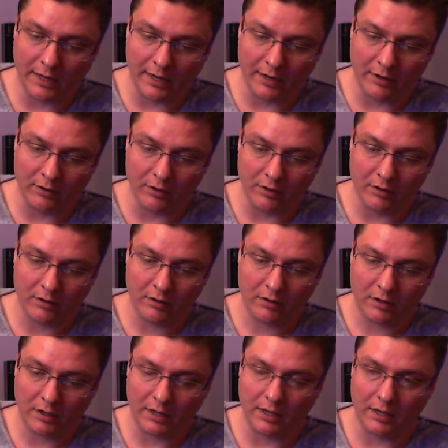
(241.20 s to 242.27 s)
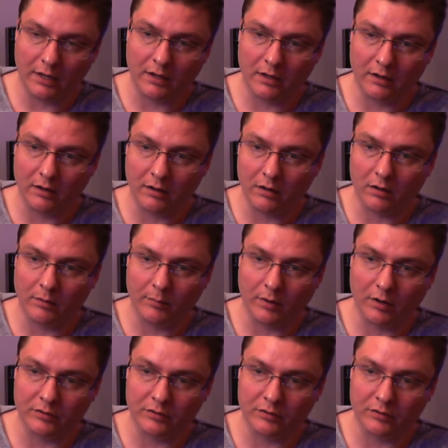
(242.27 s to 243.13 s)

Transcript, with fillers: anger, and um,